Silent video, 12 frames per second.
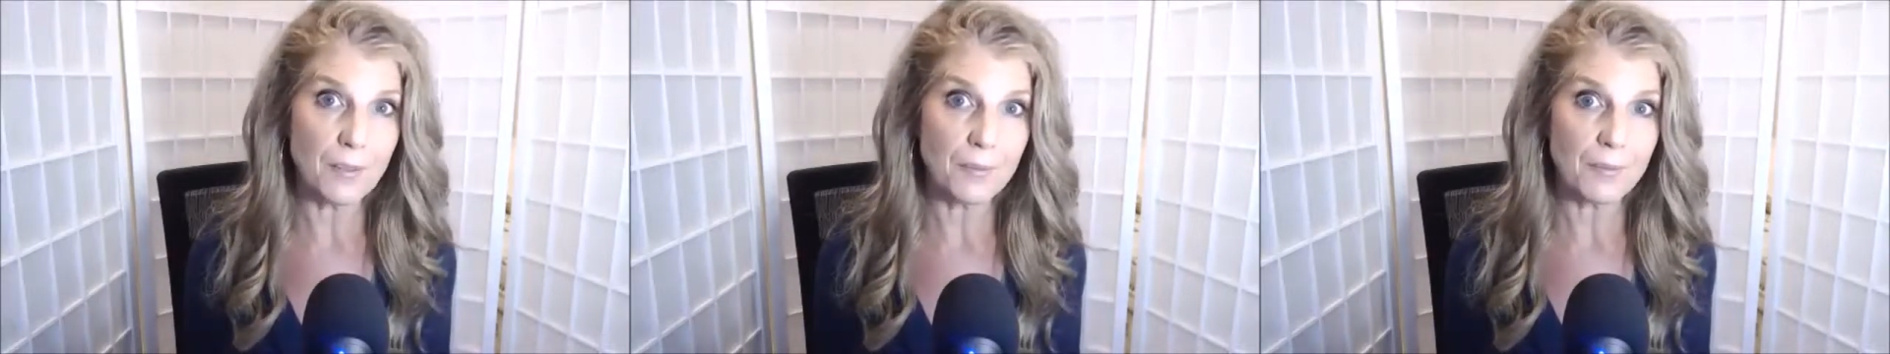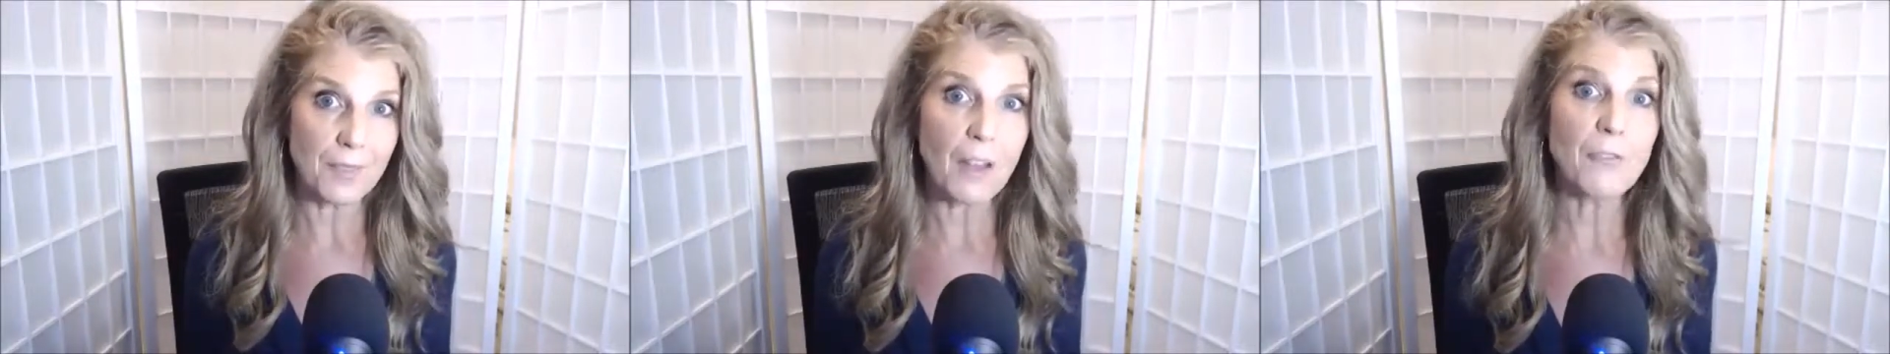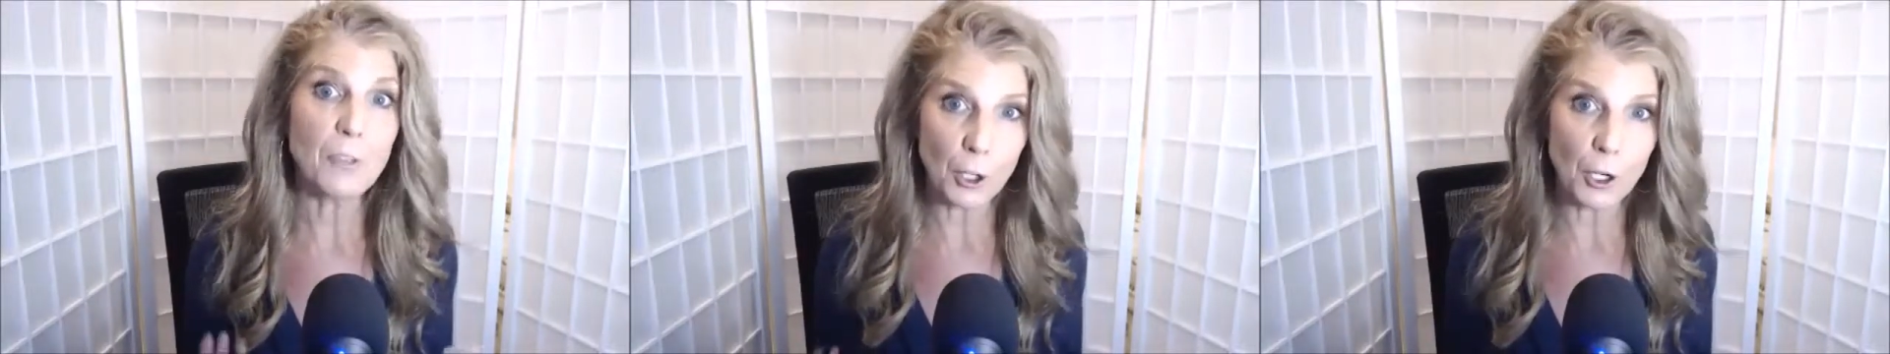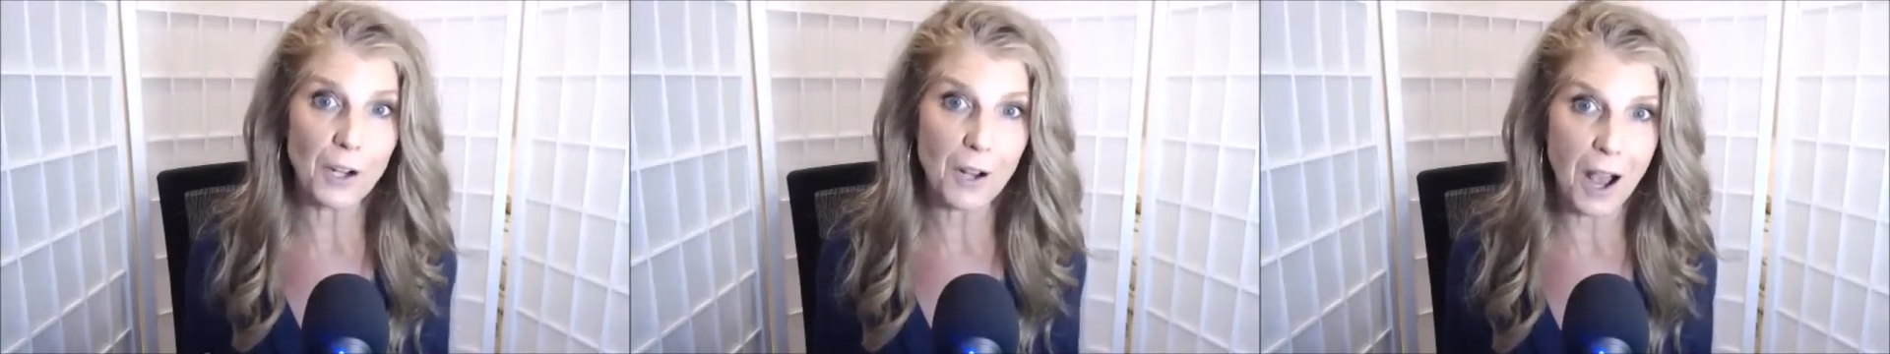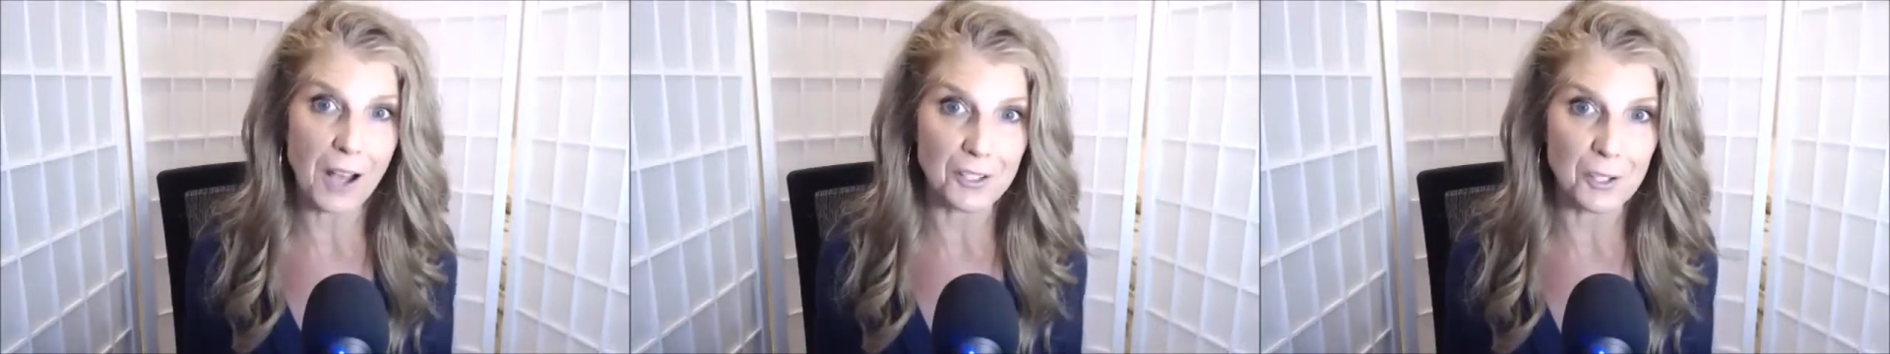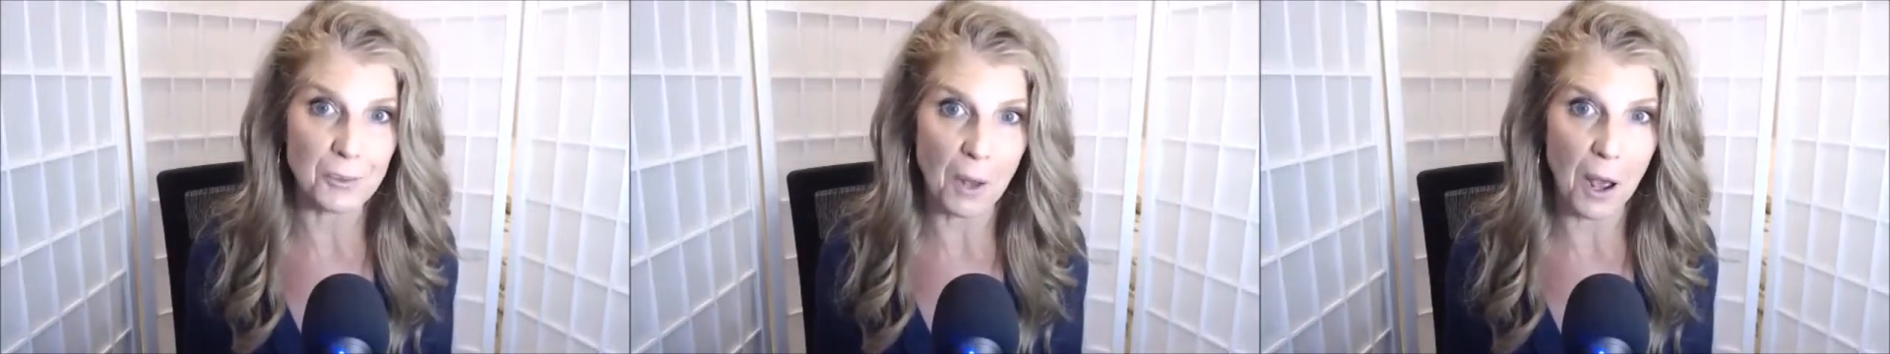a flirt
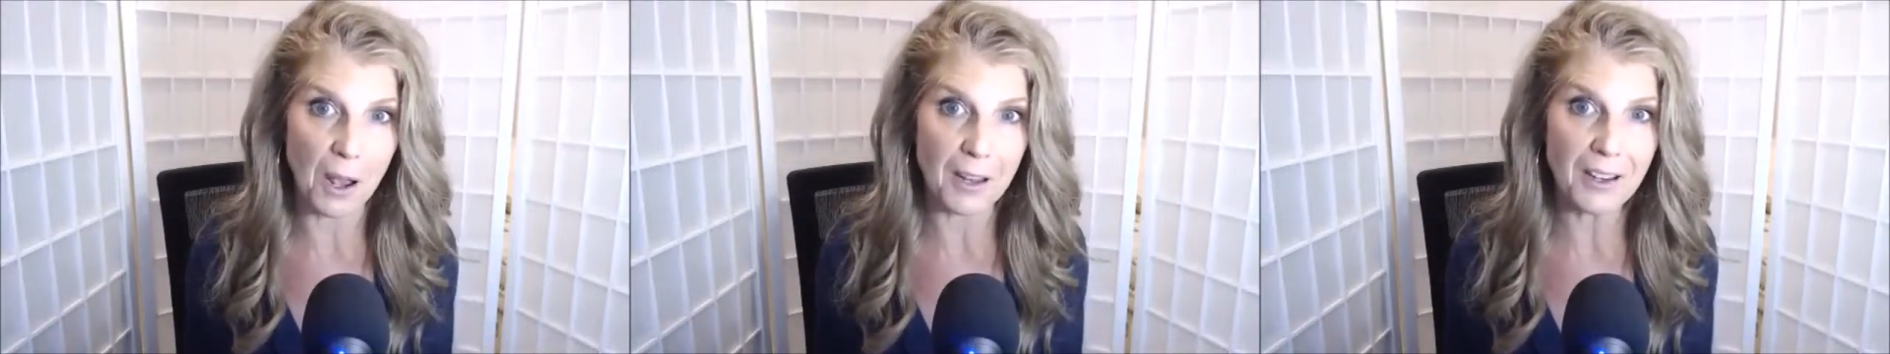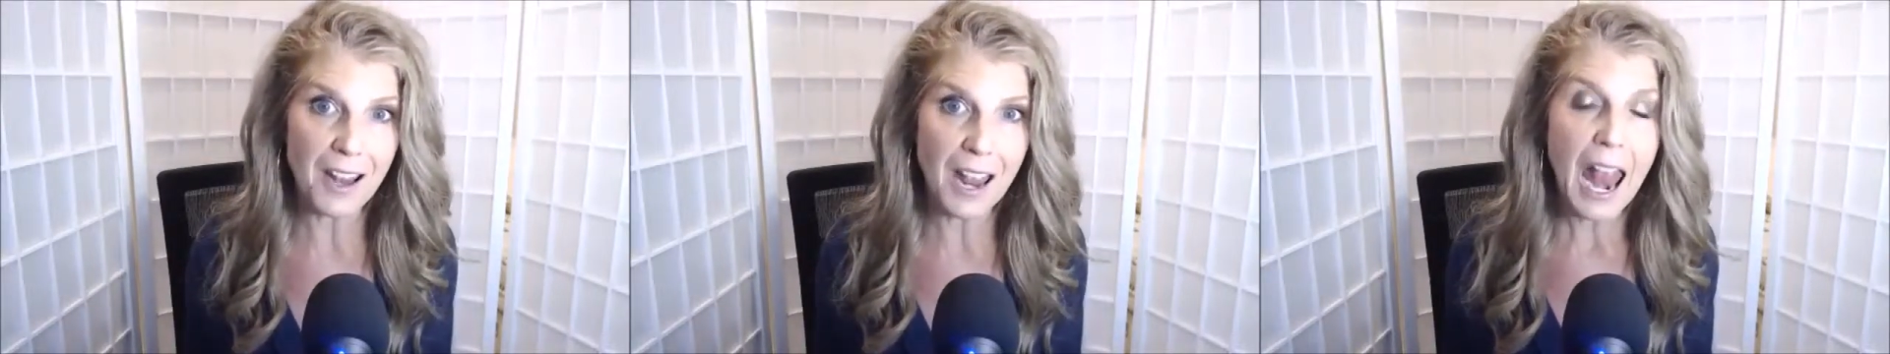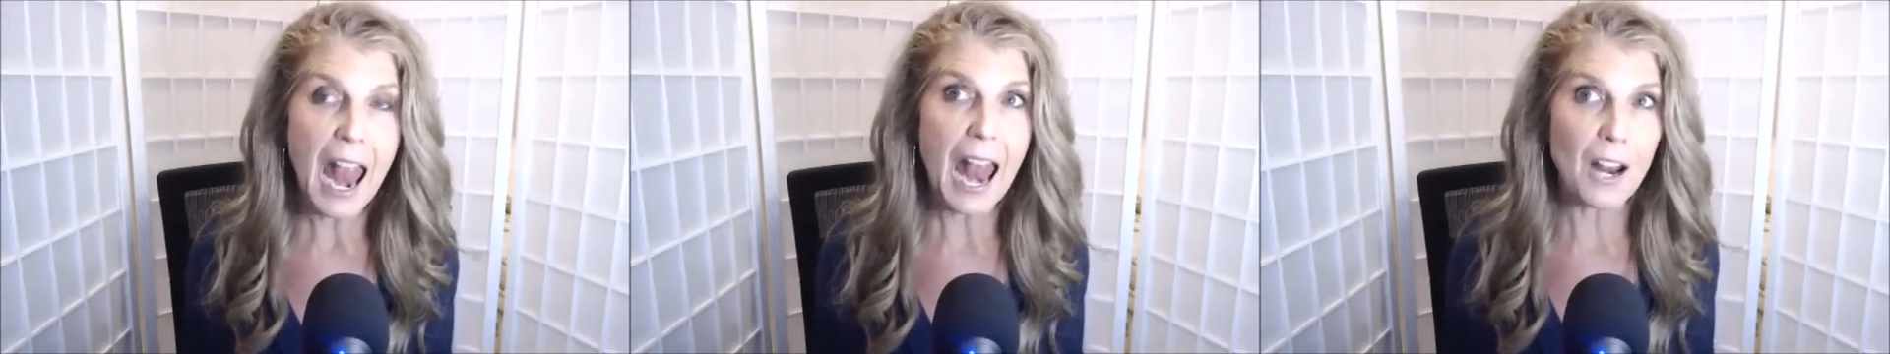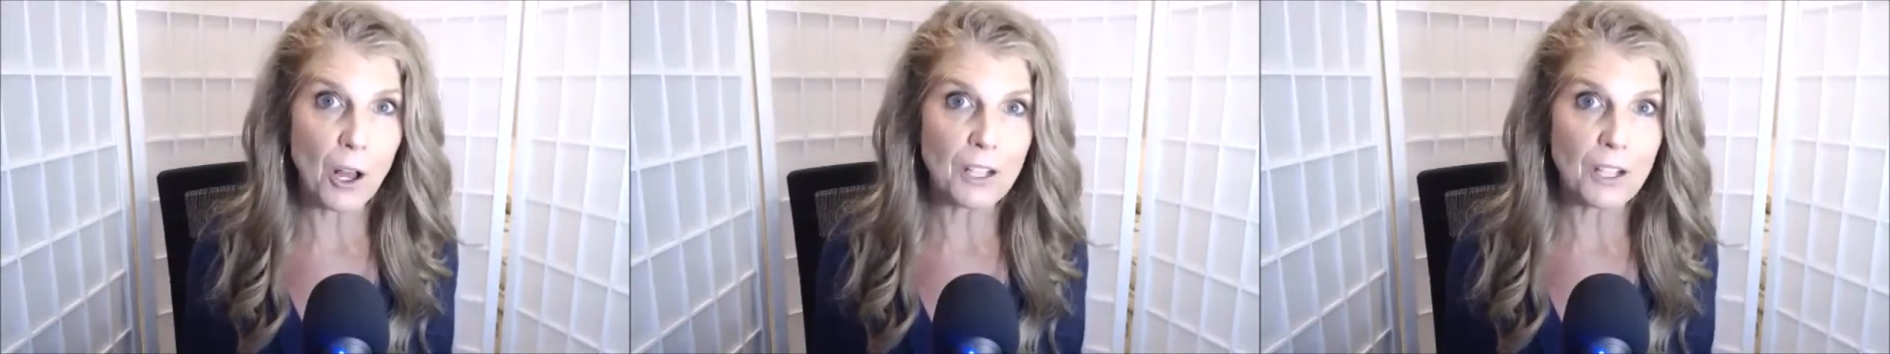costume on, and all